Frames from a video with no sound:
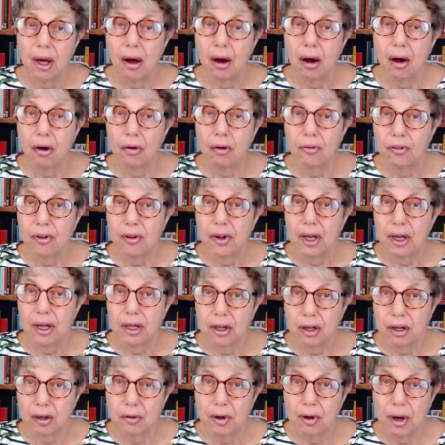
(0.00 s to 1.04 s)
of
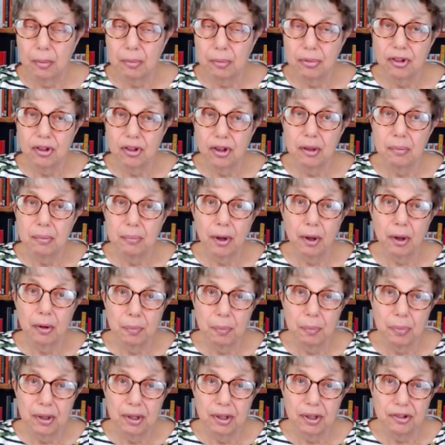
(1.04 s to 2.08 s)
corruption, both
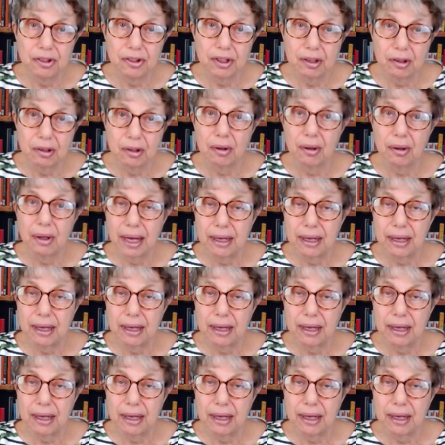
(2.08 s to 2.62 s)
political